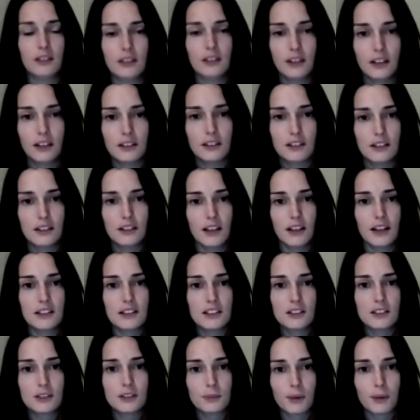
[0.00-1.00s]
The
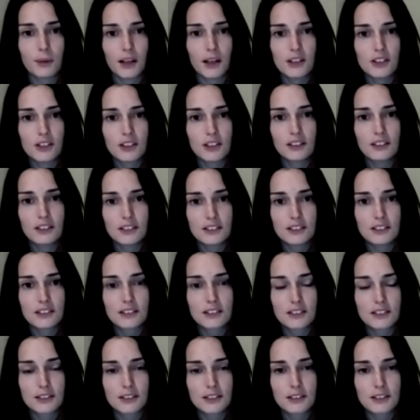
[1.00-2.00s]
anticipation
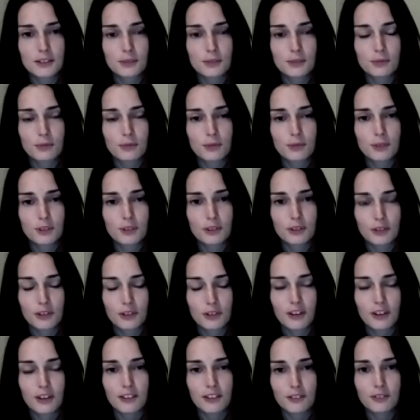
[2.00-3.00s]
is
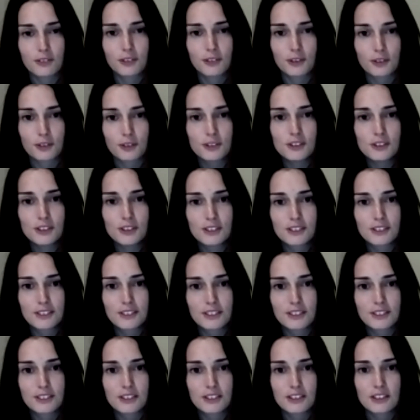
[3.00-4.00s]
quite good
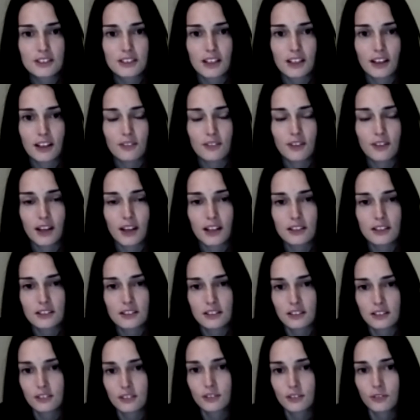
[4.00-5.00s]
to have that to
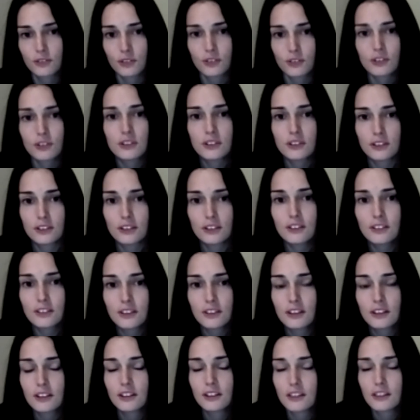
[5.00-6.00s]
look forward to.
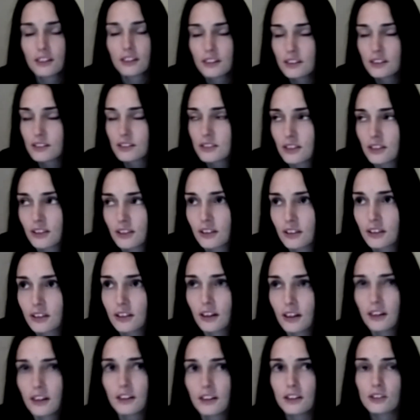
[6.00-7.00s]
So
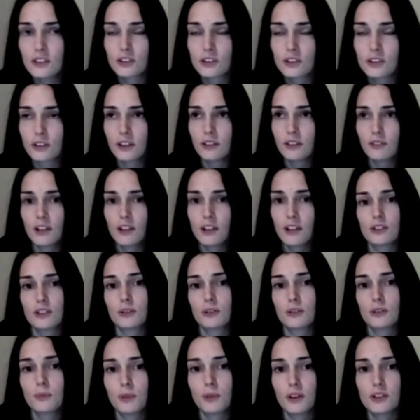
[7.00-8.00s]
I enjoy
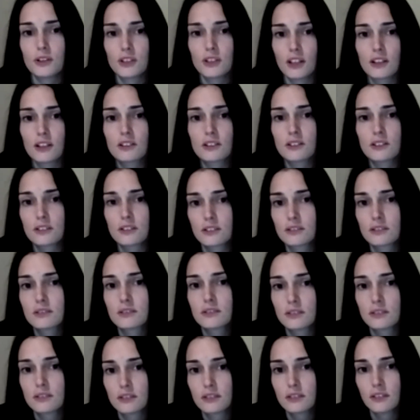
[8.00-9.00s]
regional projects.
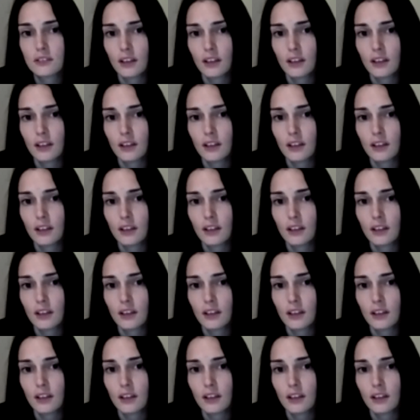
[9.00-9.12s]
Yeah.